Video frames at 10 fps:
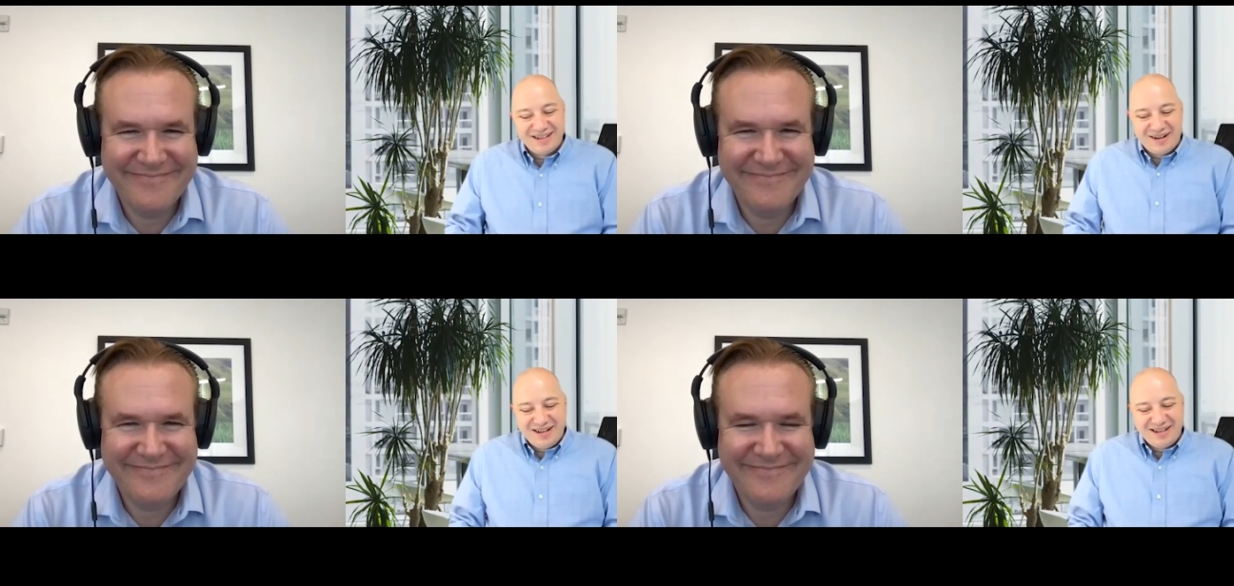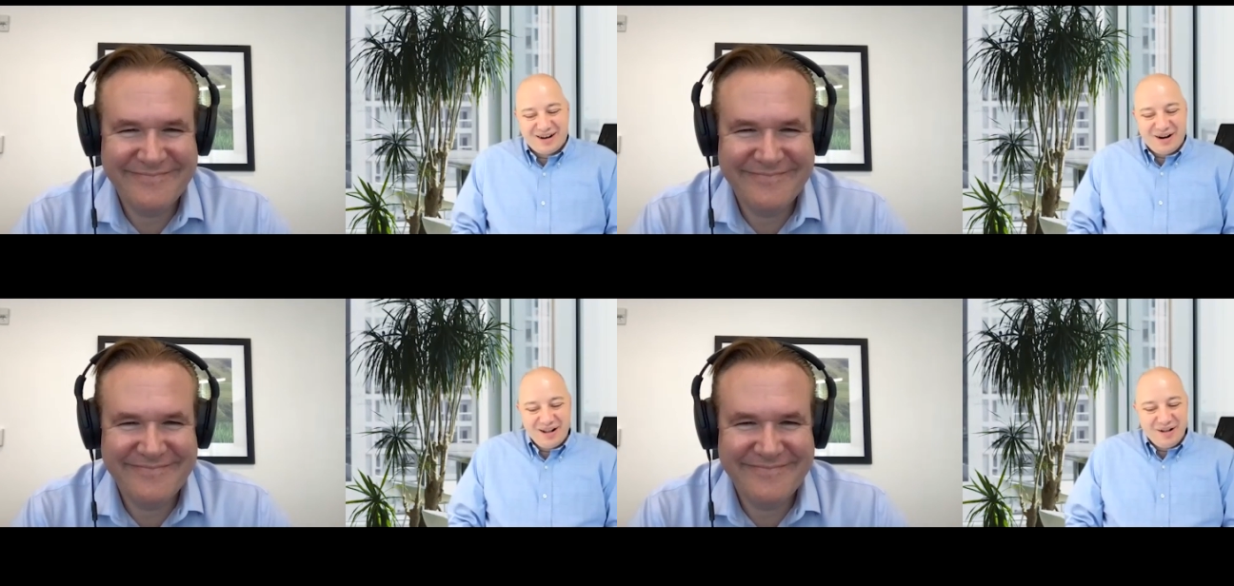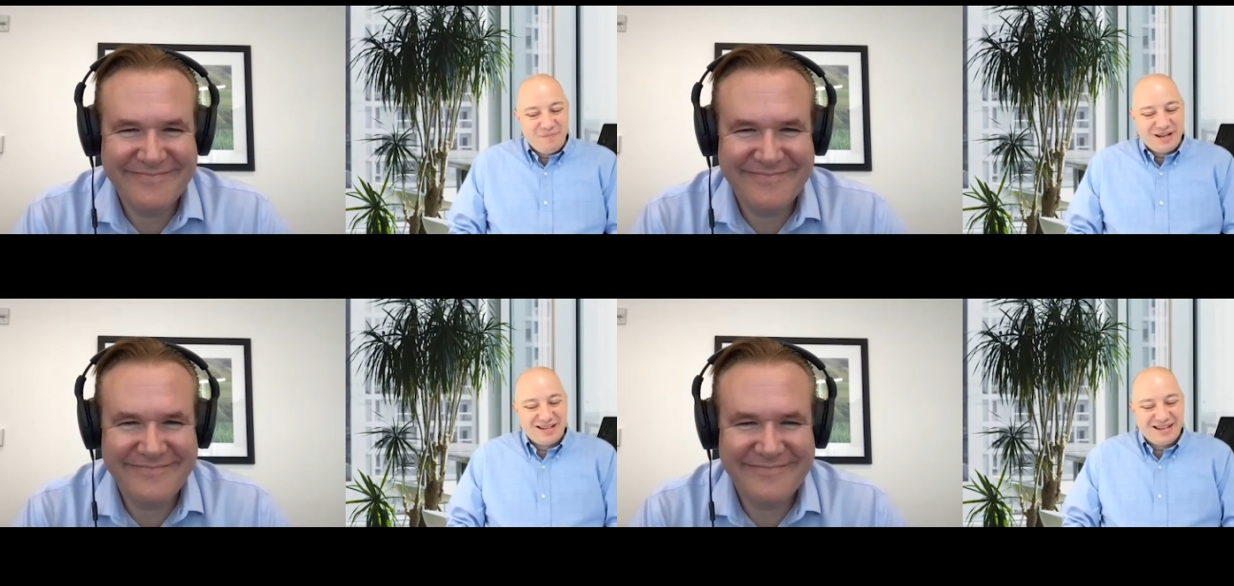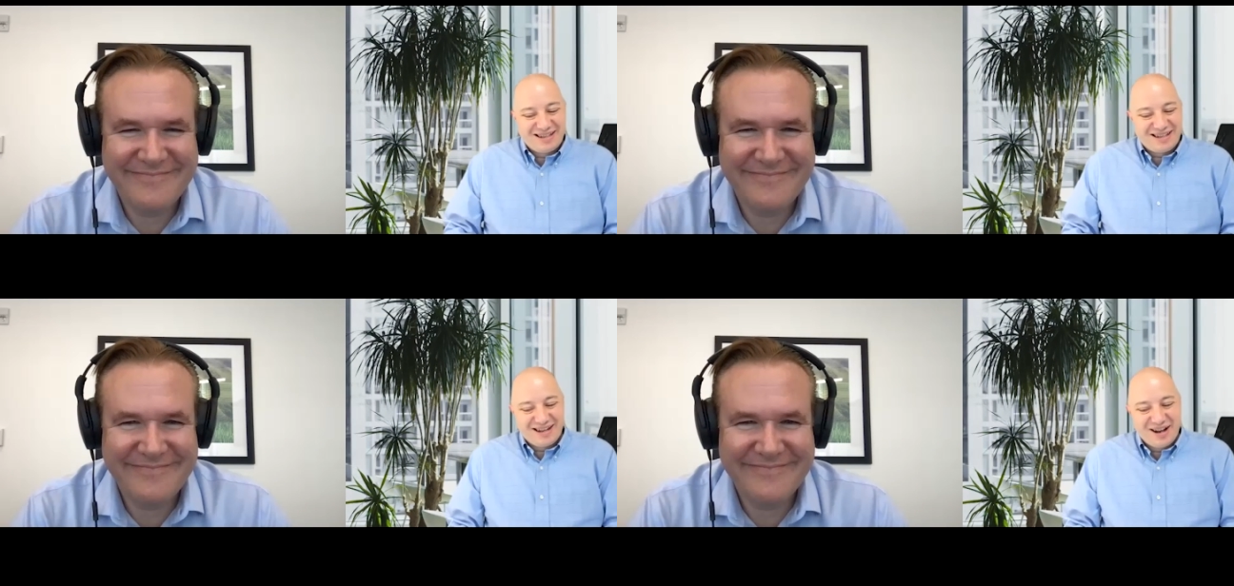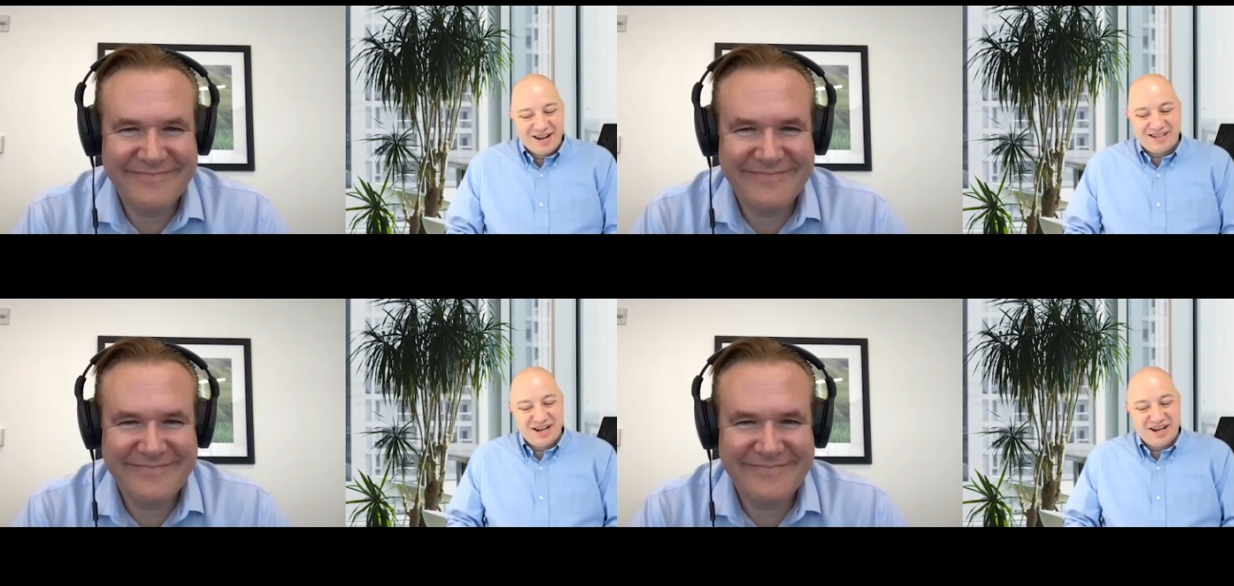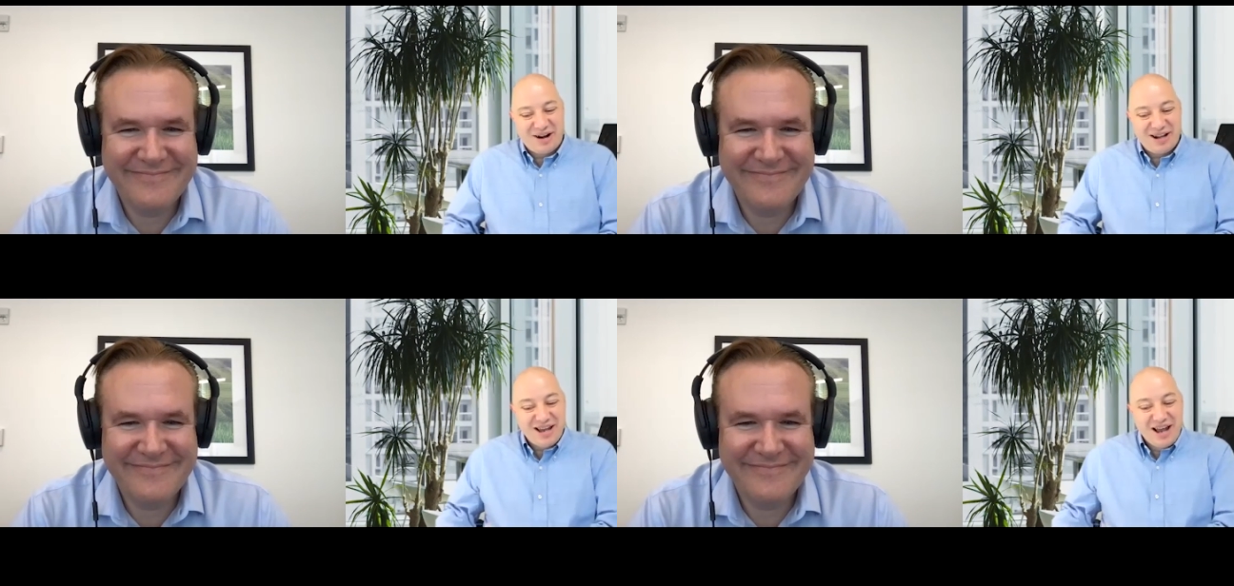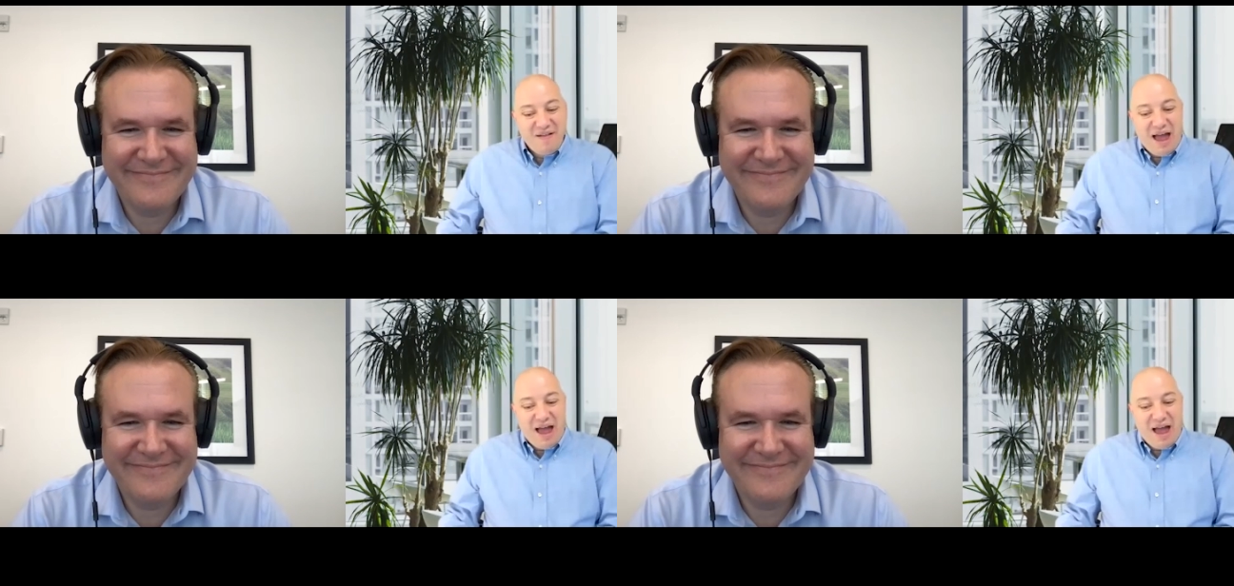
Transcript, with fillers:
Speaker 1: these are these are little business uh, secrets.